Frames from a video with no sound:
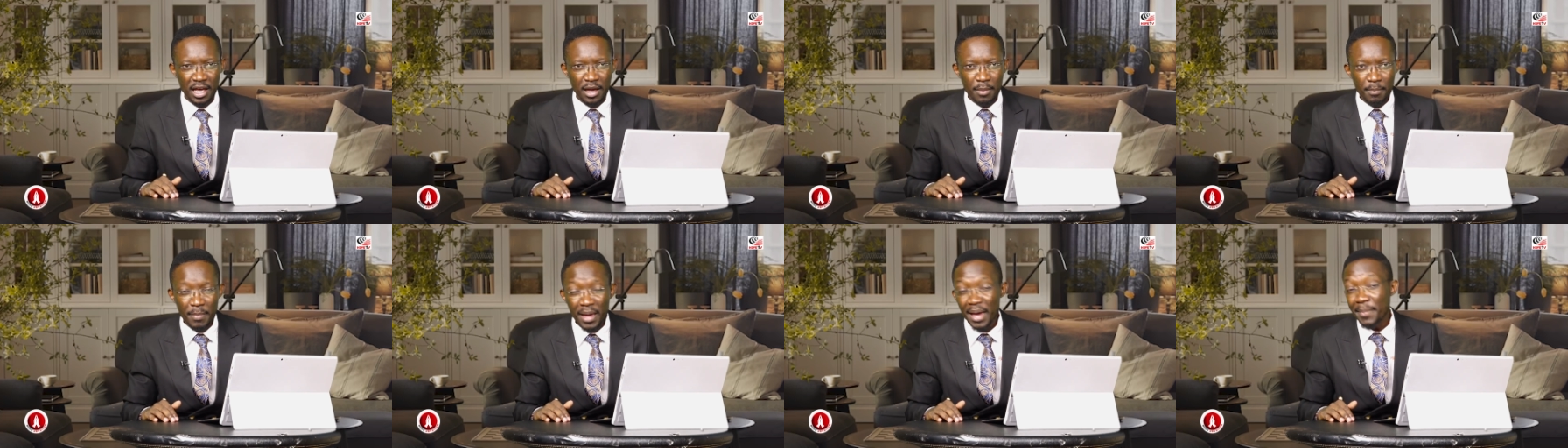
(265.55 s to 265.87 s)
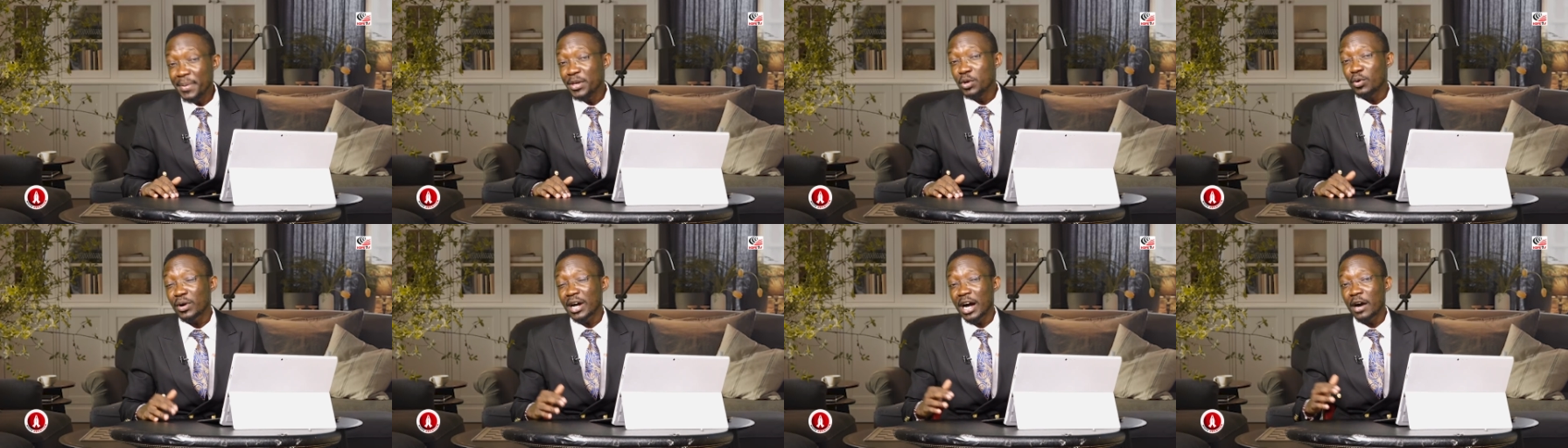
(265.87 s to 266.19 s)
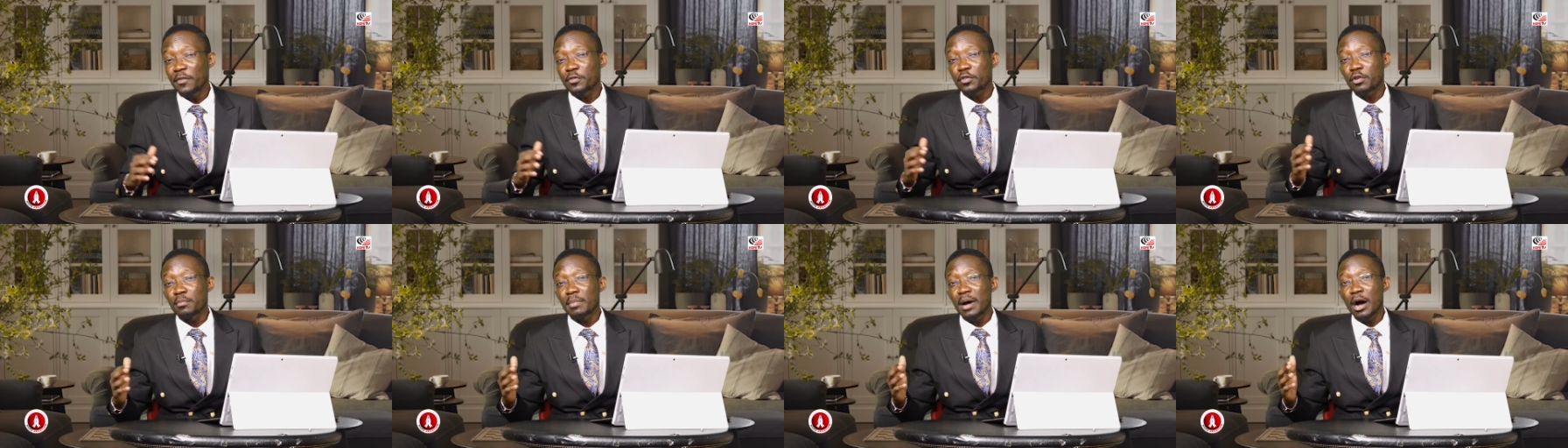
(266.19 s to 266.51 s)
Maybe you
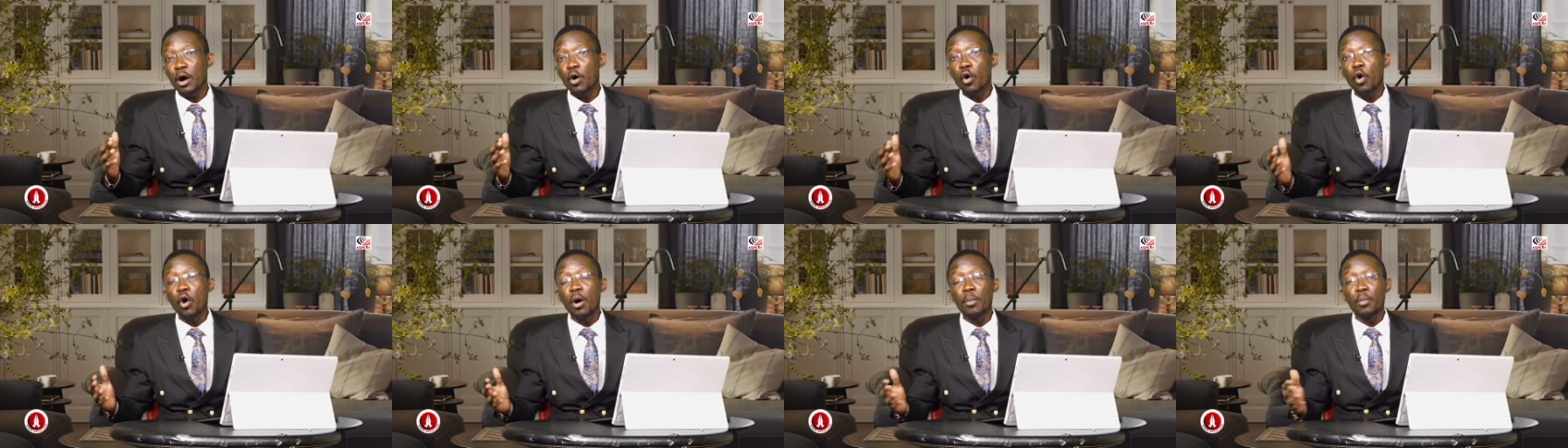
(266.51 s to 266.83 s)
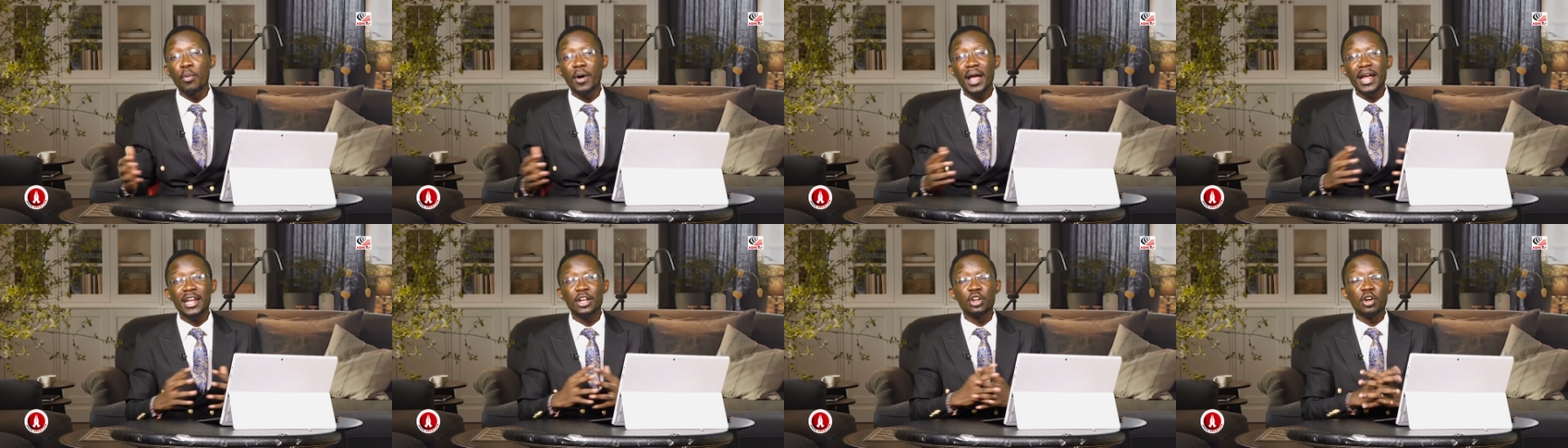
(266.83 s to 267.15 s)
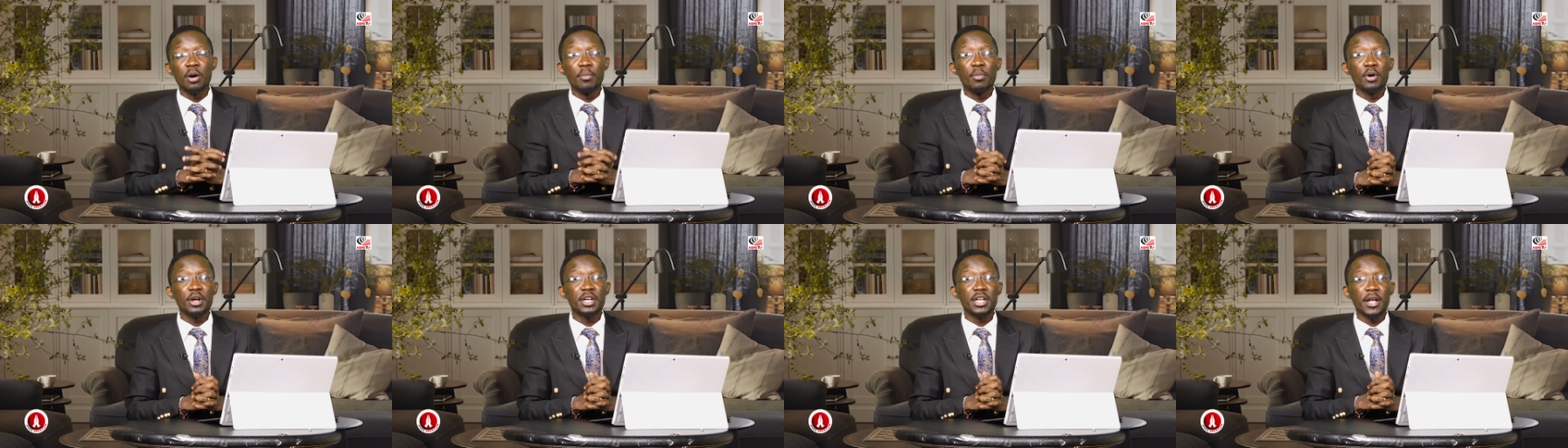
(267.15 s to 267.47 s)
come from a home where
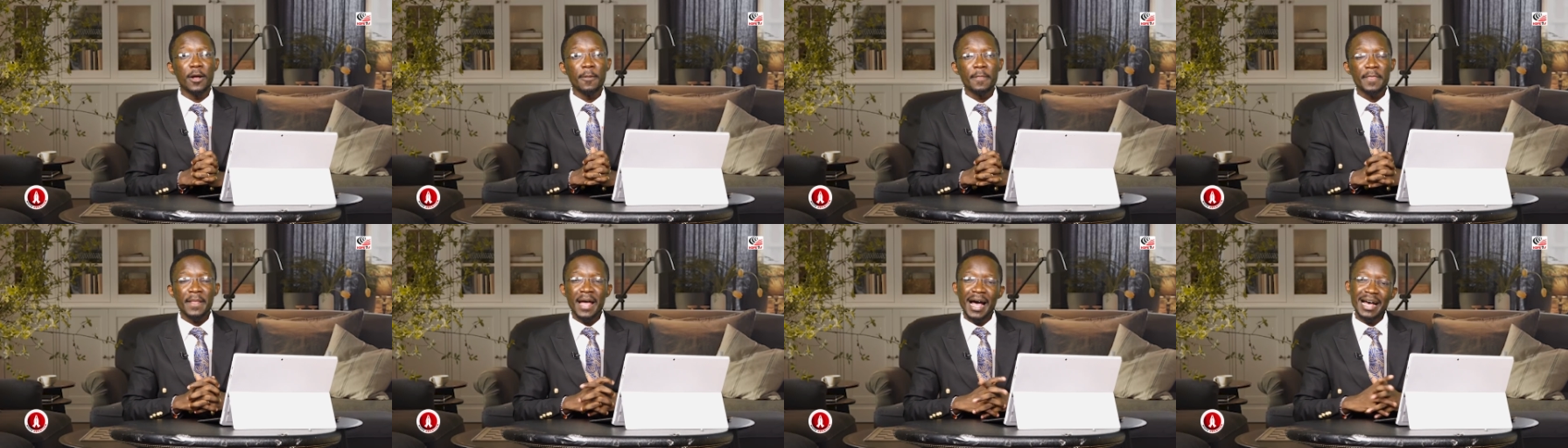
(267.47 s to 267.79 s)
nobody